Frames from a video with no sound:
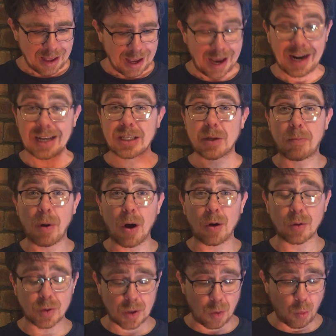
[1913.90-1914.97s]
And I
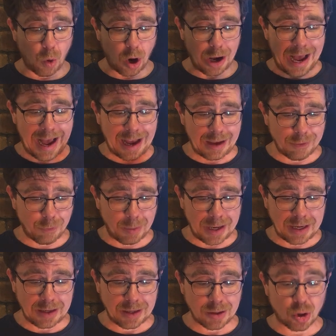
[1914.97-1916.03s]
suppose what I've
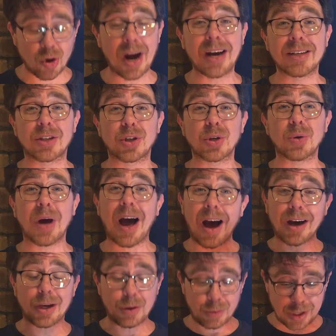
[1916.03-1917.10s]
been trying to
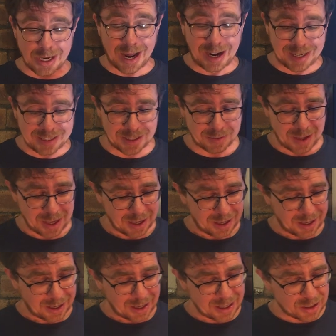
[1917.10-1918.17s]
argue tonight
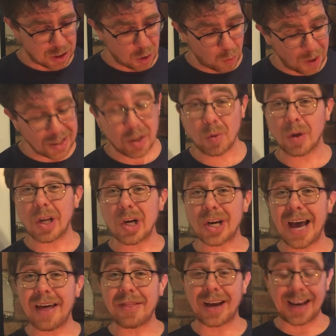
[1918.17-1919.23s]
is that when you look
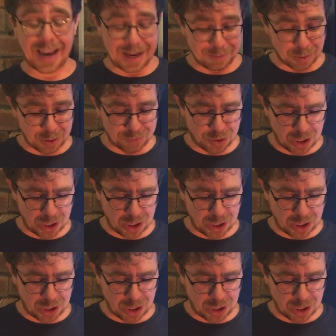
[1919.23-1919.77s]
at the claims of